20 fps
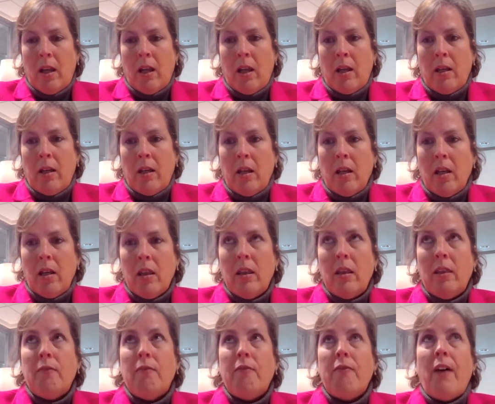and
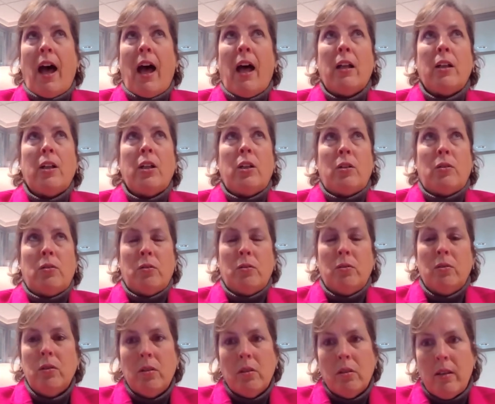the
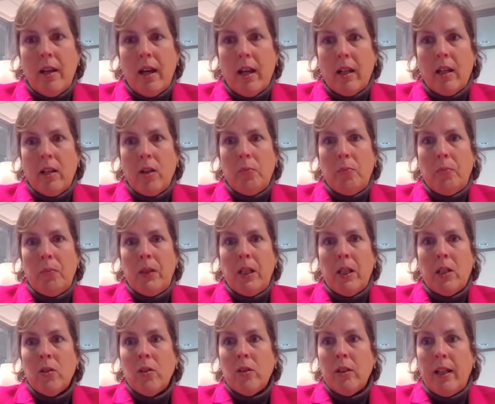value that could
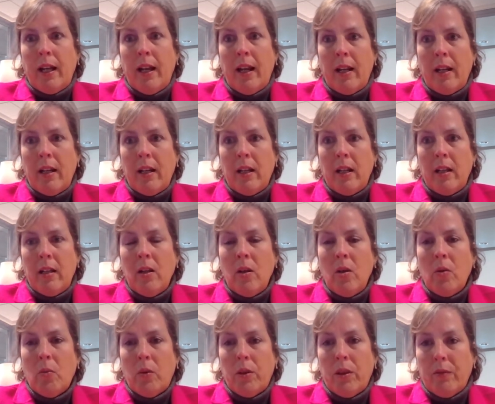be created
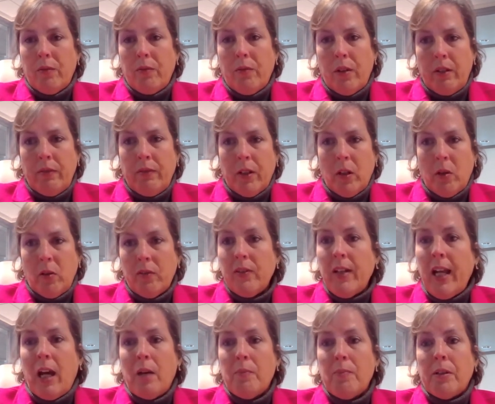with the free flow of
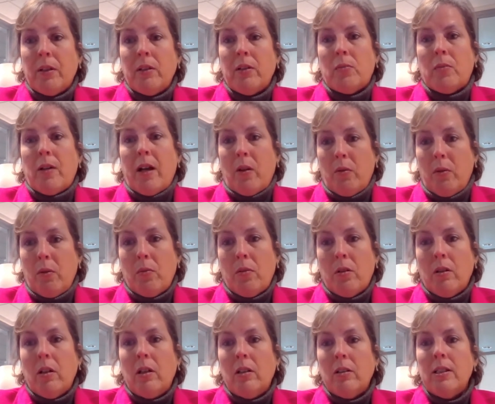capital around the
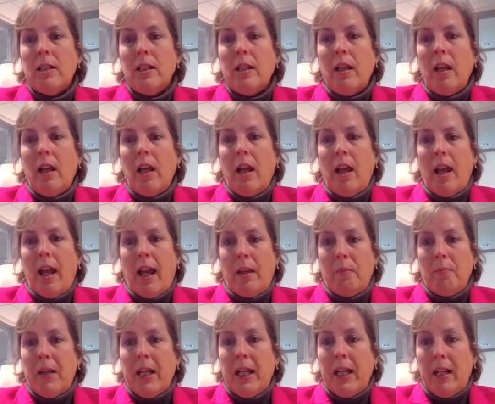world
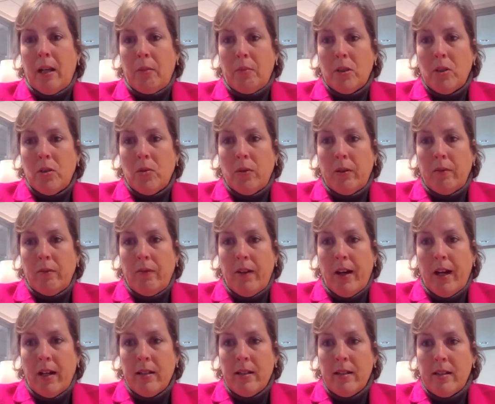and being able to
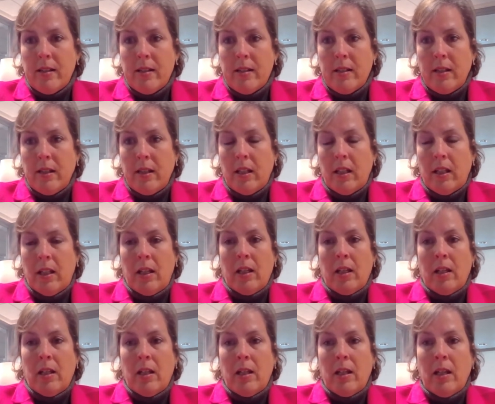invest
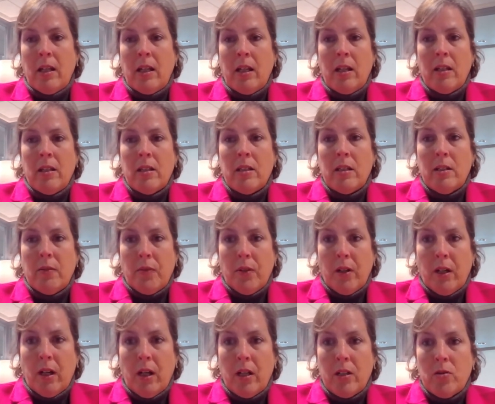in
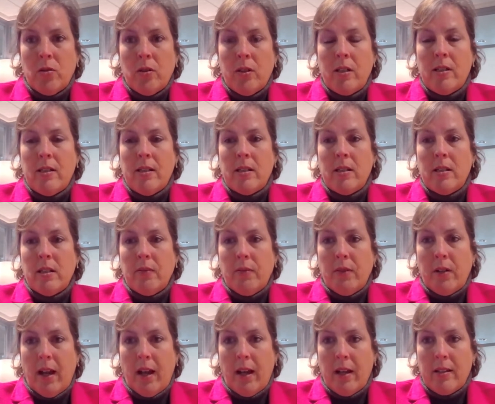different countries and
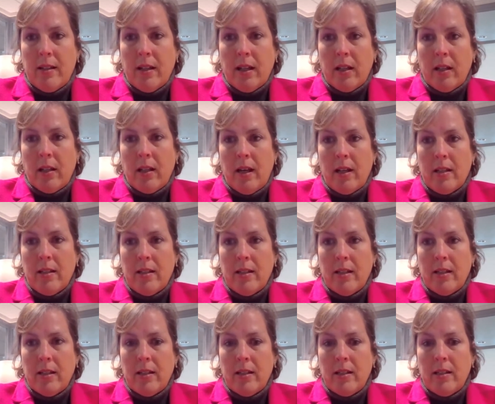different asset
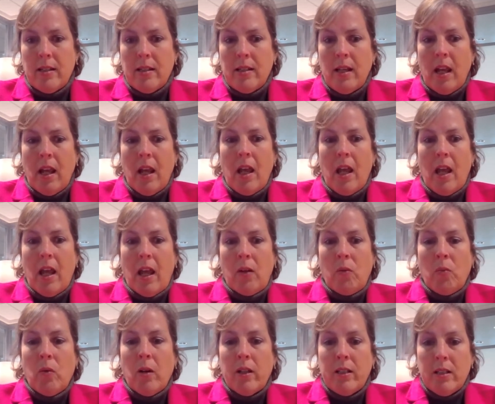classes.
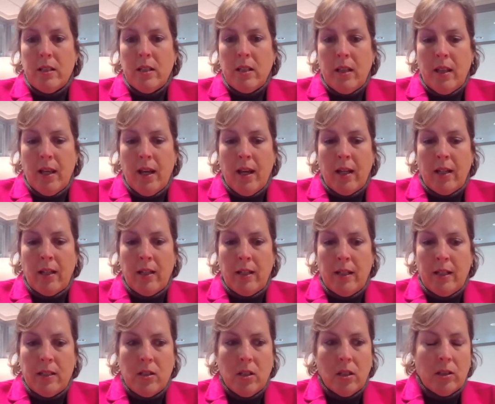And what did that
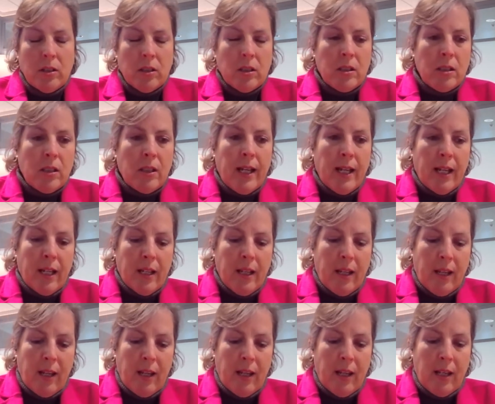need to look
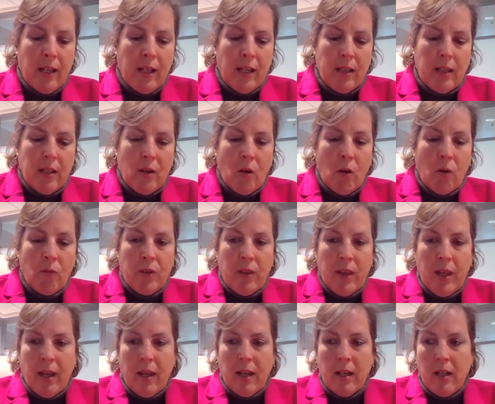like? And over
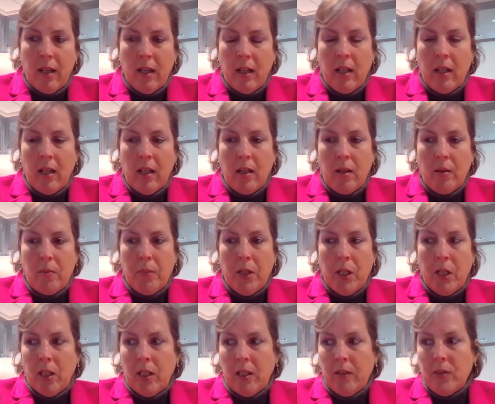that
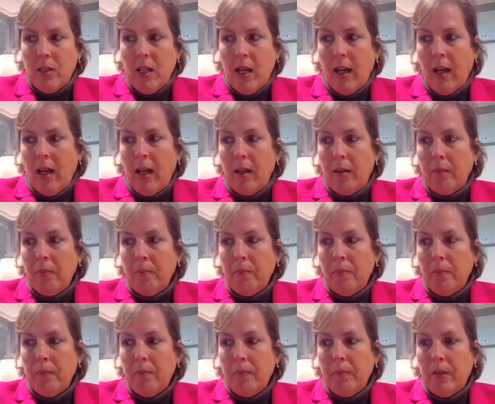period of time,
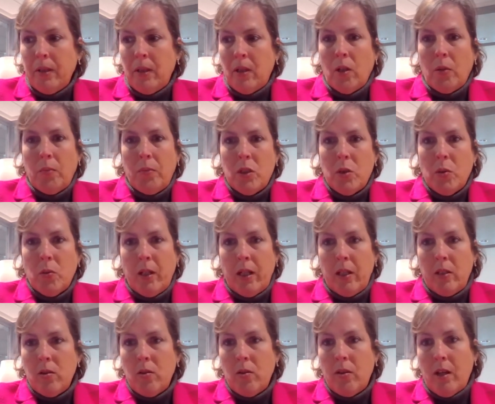you know,
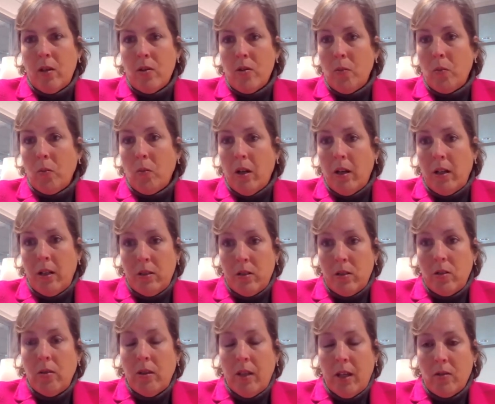between 2001
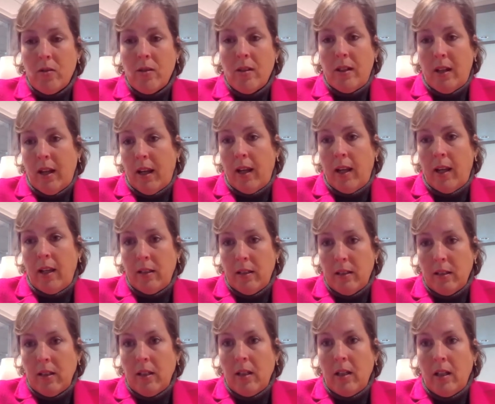and 2008,
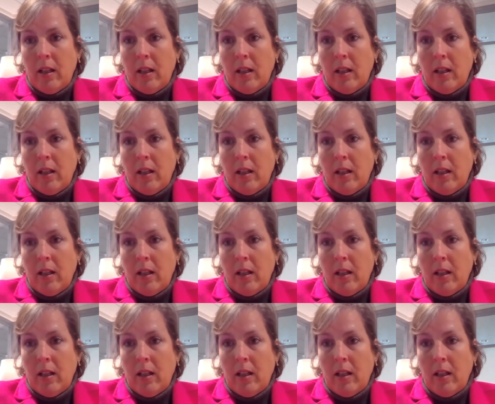